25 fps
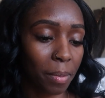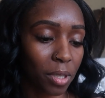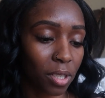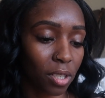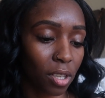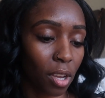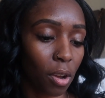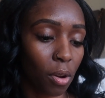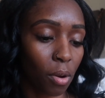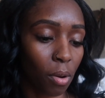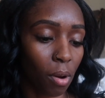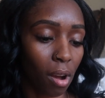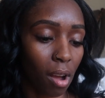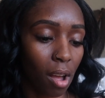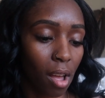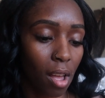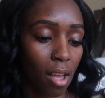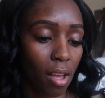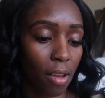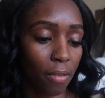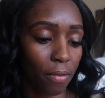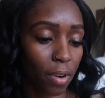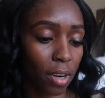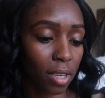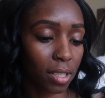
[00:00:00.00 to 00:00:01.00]
So
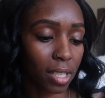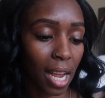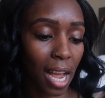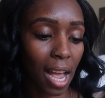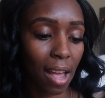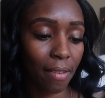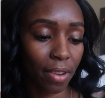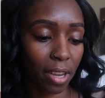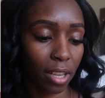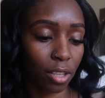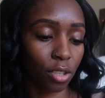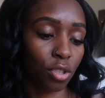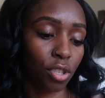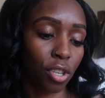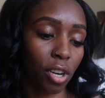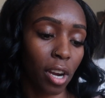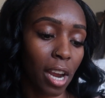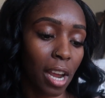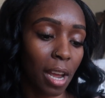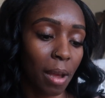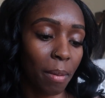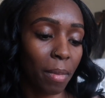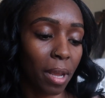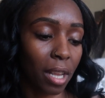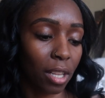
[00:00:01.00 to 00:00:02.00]
first I have
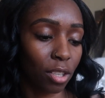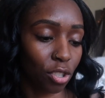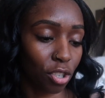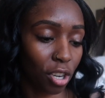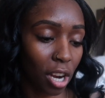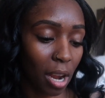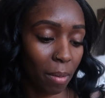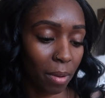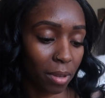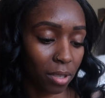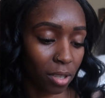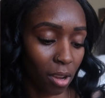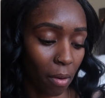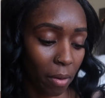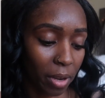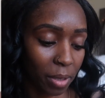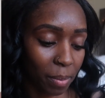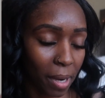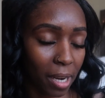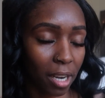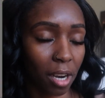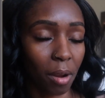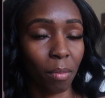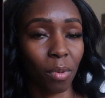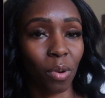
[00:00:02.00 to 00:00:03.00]
Instagram. Instagram is always
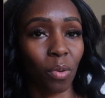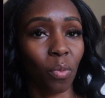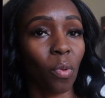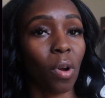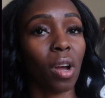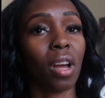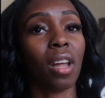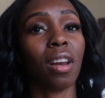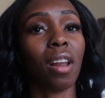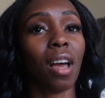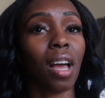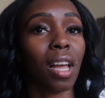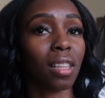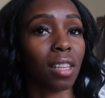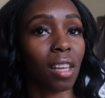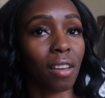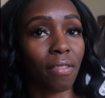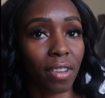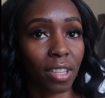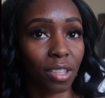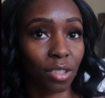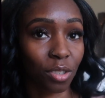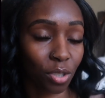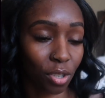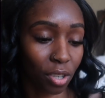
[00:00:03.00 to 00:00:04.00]
my number one. I love
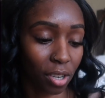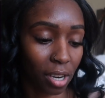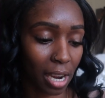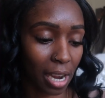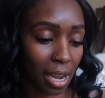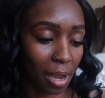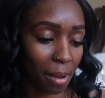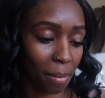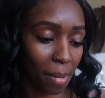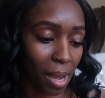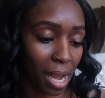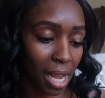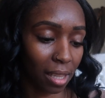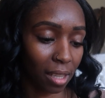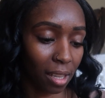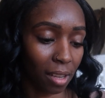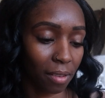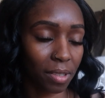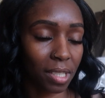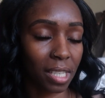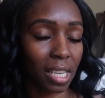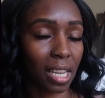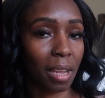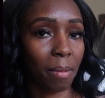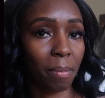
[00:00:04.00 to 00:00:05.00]
Instagram. I
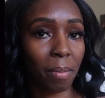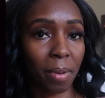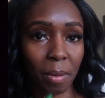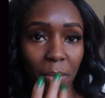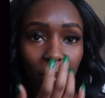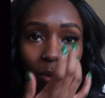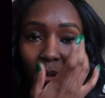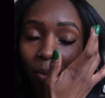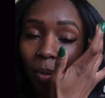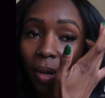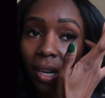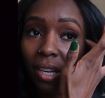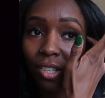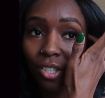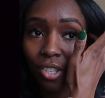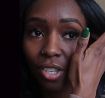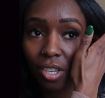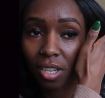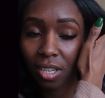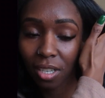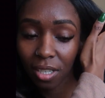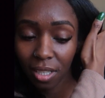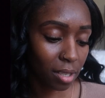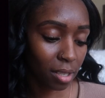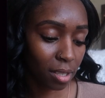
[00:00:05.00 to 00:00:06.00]
love seeing people's
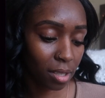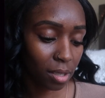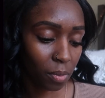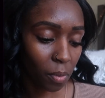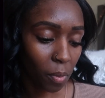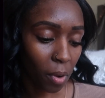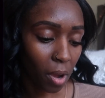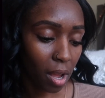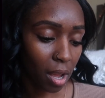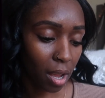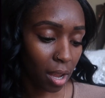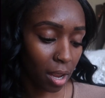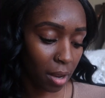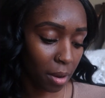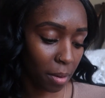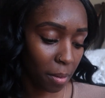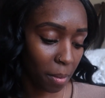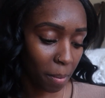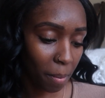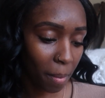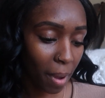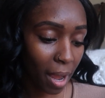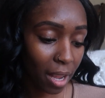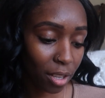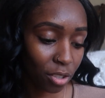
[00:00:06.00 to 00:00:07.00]
pictures. This is what
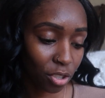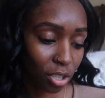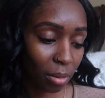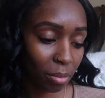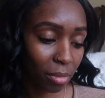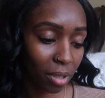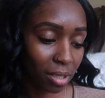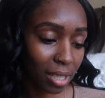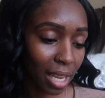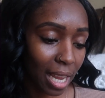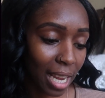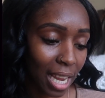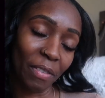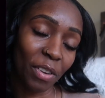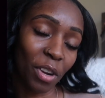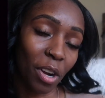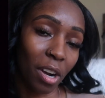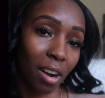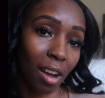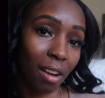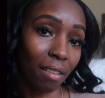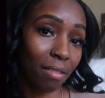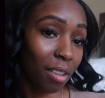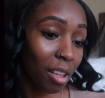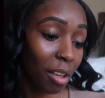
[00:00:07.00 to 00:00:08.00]
my Instagram looks like. If you're
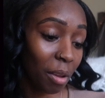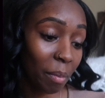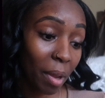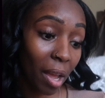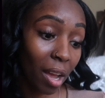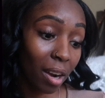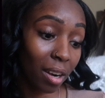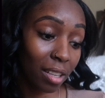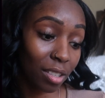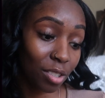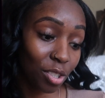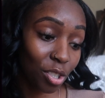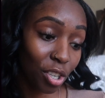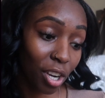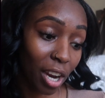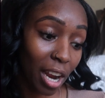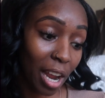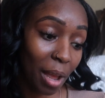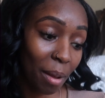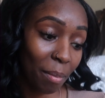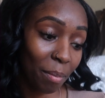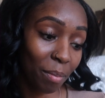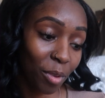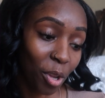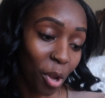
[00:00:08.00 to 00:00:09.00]
not following me on
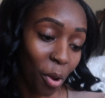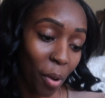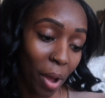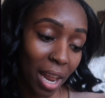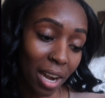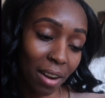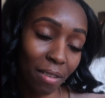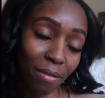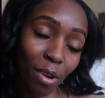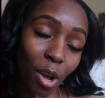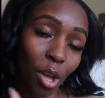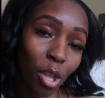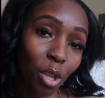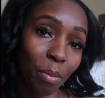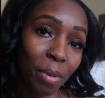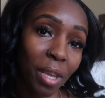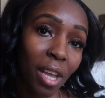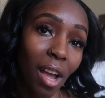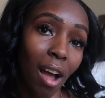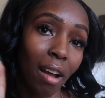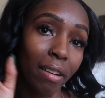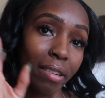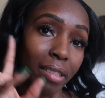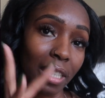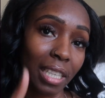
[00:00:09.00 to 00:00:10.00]
Instagram, go ahead and follow me.
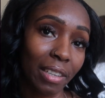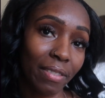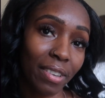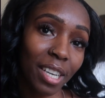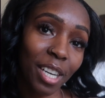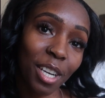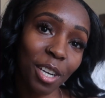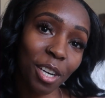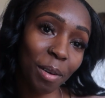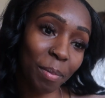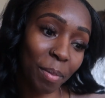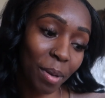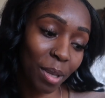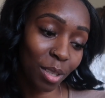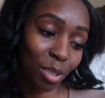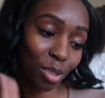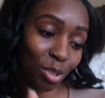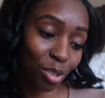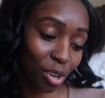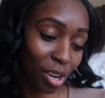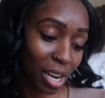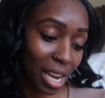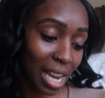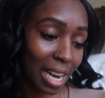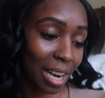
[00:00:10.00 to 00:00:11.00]
I will leave it here up on the
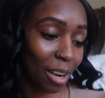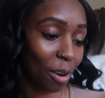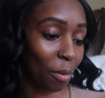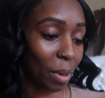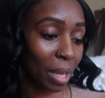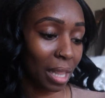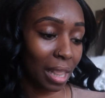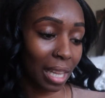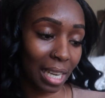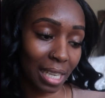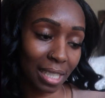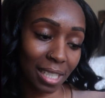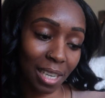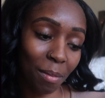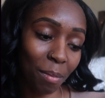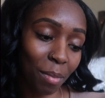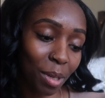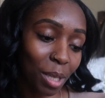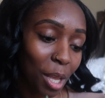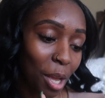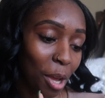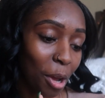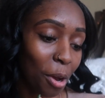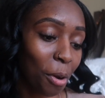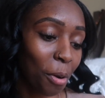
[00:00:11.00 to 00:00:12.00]
screen. It'll be linked down
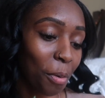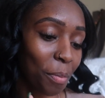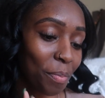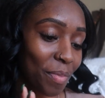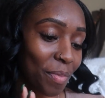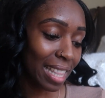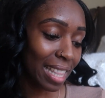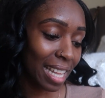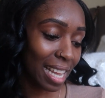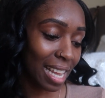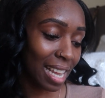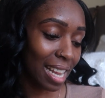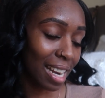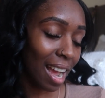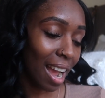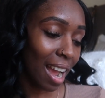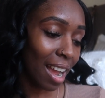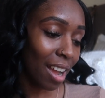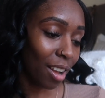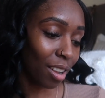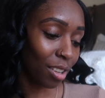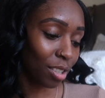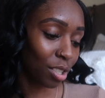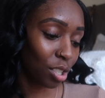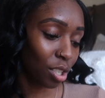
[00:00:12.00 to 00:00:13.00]
below. then
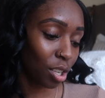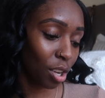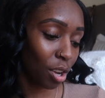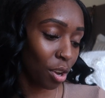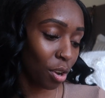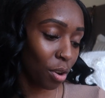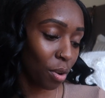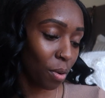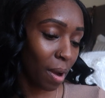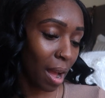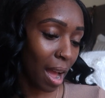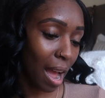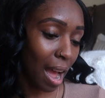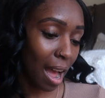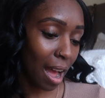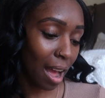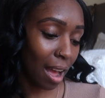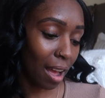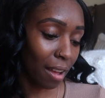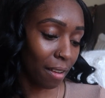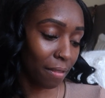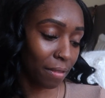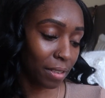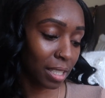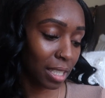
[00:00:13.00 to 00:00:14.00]
I also
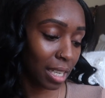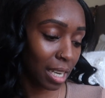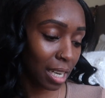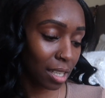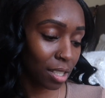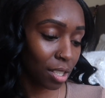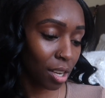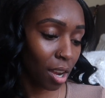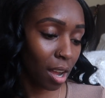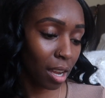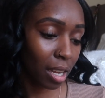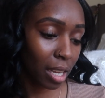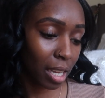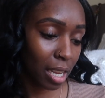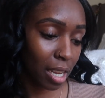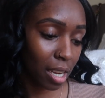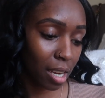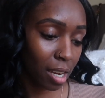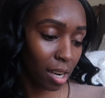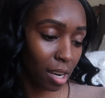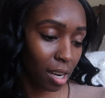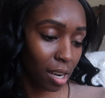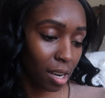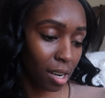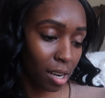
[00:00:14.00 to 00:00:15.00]
have TikTok
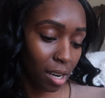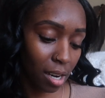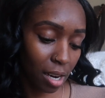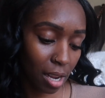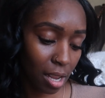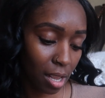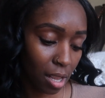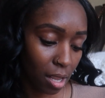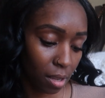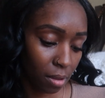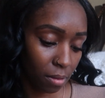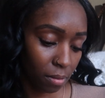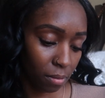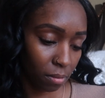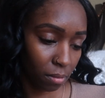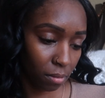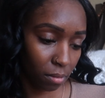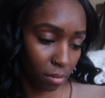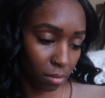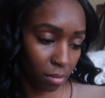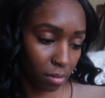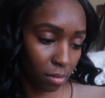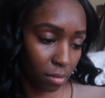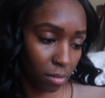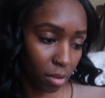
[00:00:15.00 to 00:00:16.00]
here.
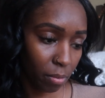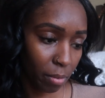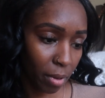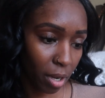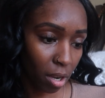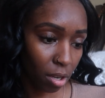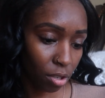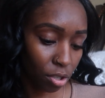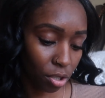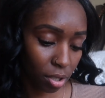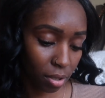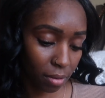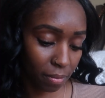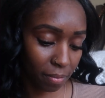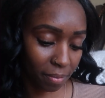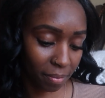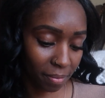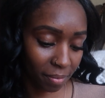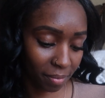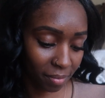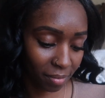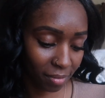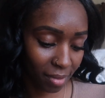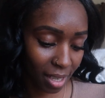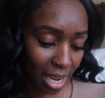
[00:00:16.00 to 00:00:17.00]
Oh my gosh.
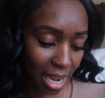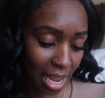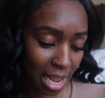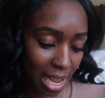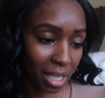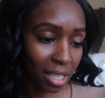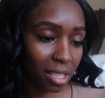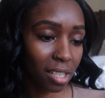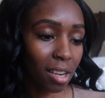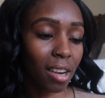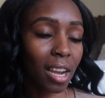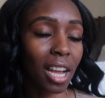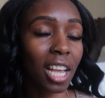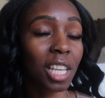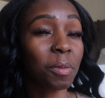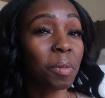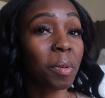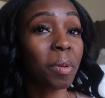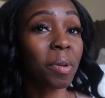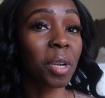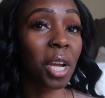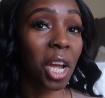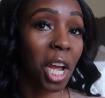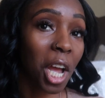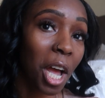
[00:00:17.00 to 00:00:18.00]
TikTok has
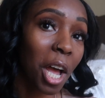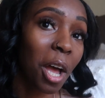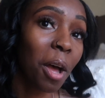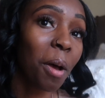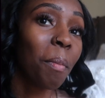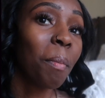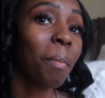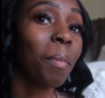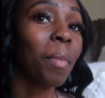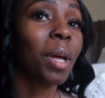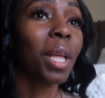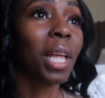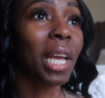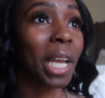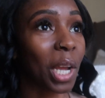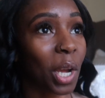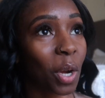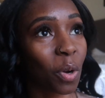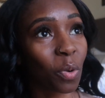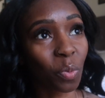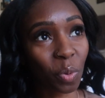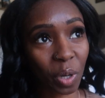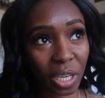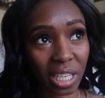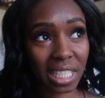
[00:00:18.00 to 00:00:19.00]
become like
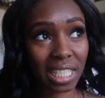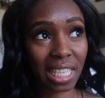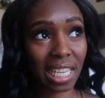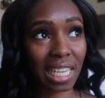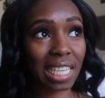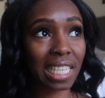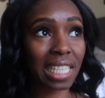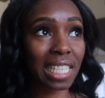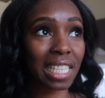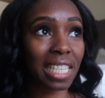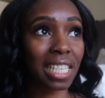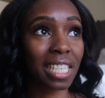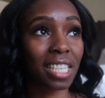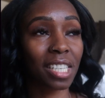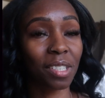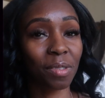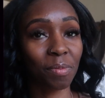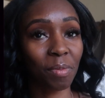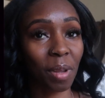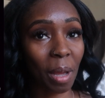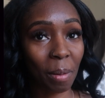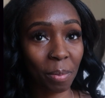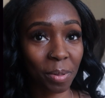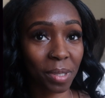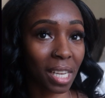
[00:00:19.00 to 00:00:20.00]
a recent
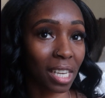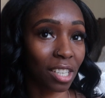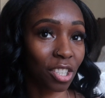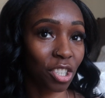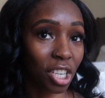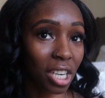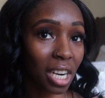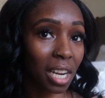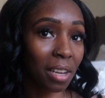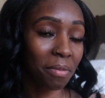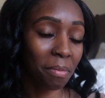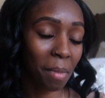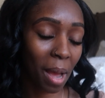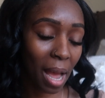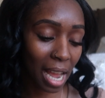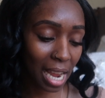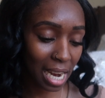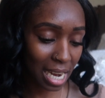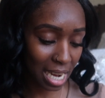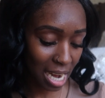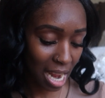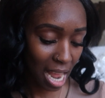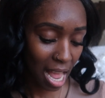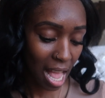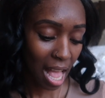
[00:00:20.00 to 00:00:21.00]
obsession of
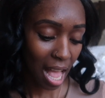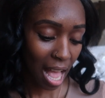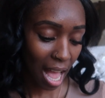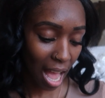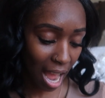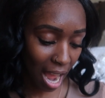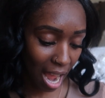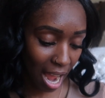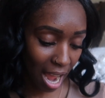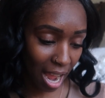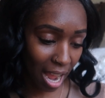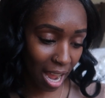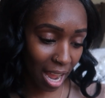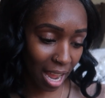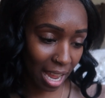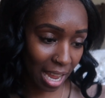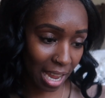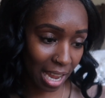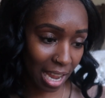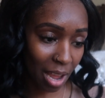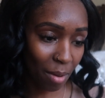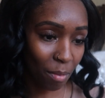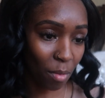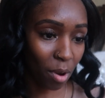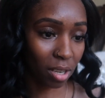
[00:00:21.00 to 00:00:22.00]
mine.
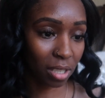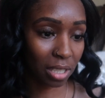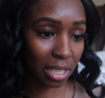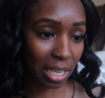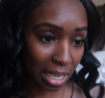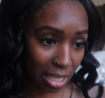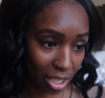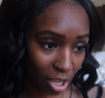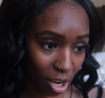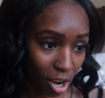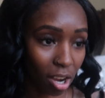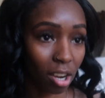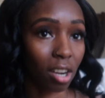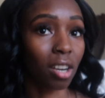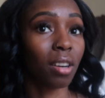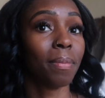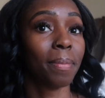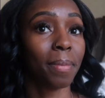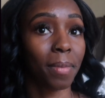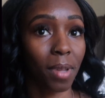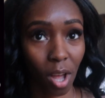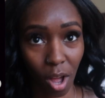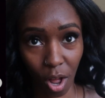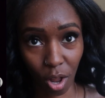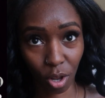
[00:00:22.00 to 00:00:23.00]
I am on TikTok
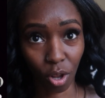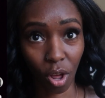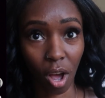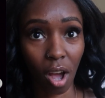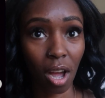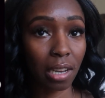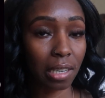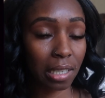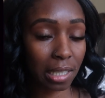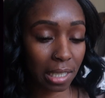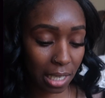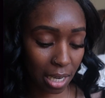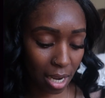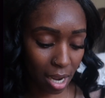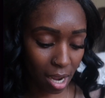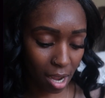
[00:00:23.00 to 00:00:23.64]
a lot.